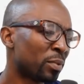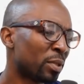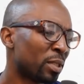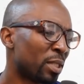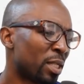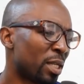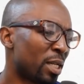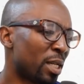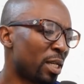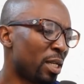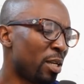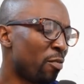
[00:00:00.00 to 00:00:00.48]

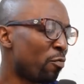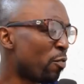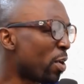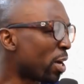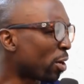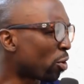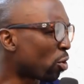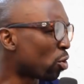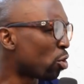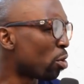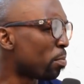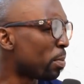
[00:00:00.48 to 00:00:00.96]
even
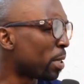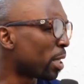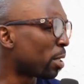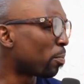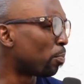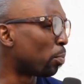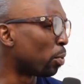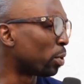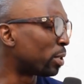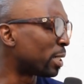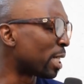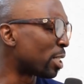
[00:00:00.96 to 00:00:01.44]

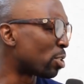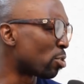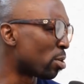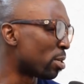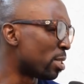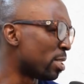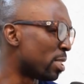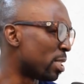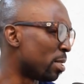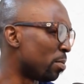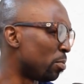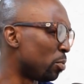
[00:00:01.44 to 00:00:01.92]
economic
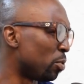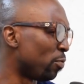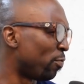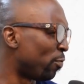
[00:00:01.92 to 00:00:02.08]
protectionism?